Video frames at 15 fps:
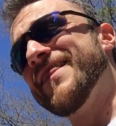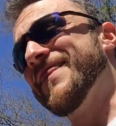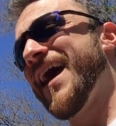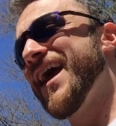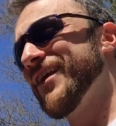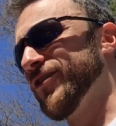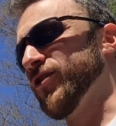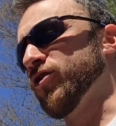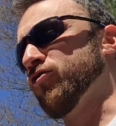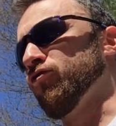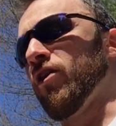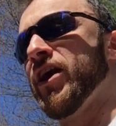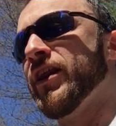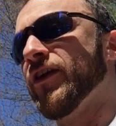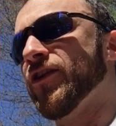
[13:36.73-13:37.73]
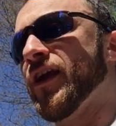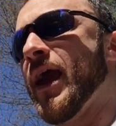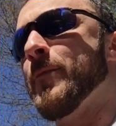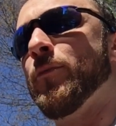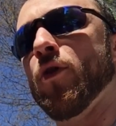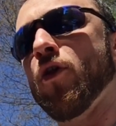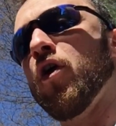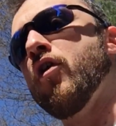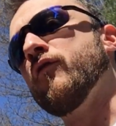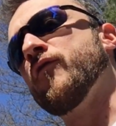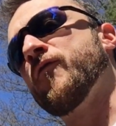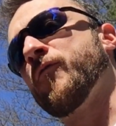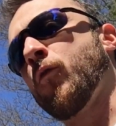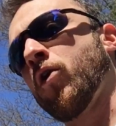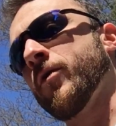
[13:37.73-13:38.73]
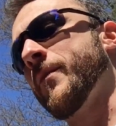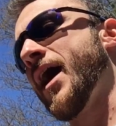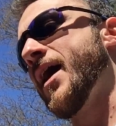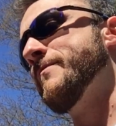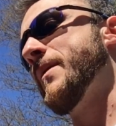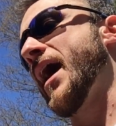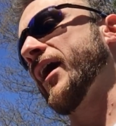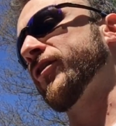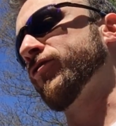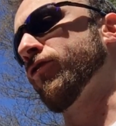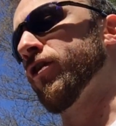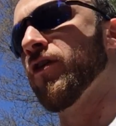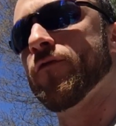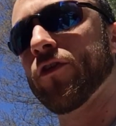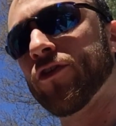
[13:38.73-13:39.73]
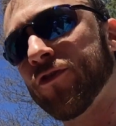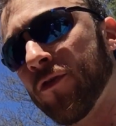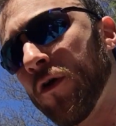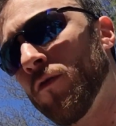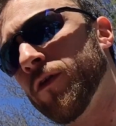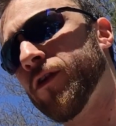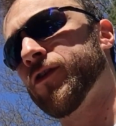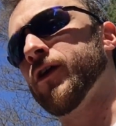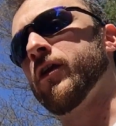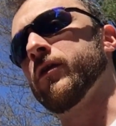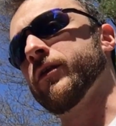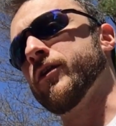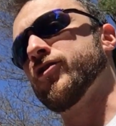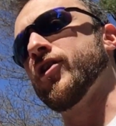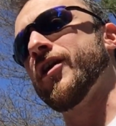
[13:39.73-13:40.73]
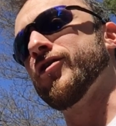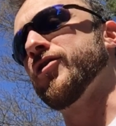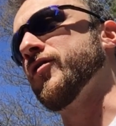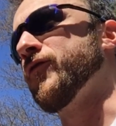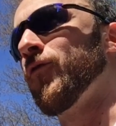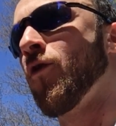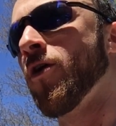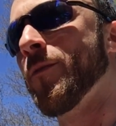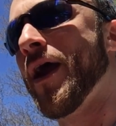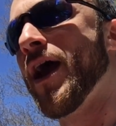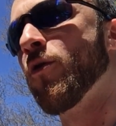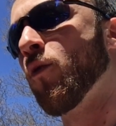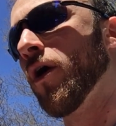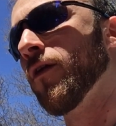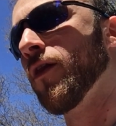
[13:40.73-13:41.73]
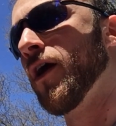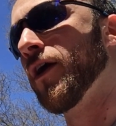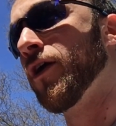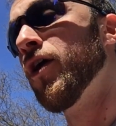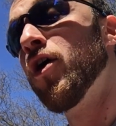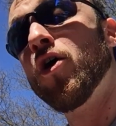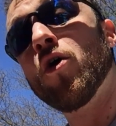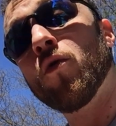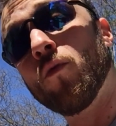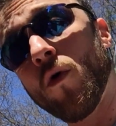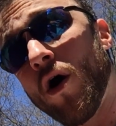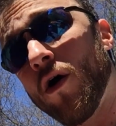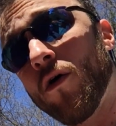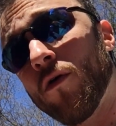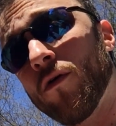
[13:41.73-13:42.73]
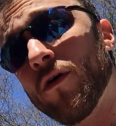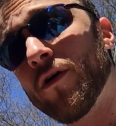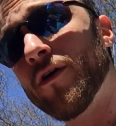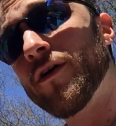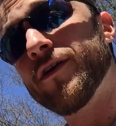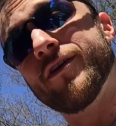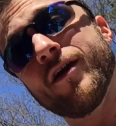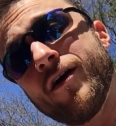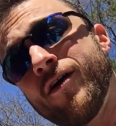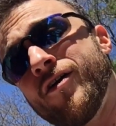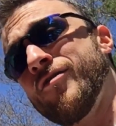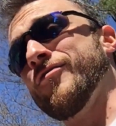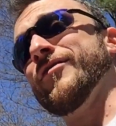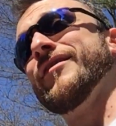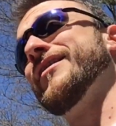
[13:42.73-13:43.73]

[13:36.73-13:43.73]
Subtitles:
That is a great example of format mastery, of a slowly, subtly changing format where, like, whoa, yo,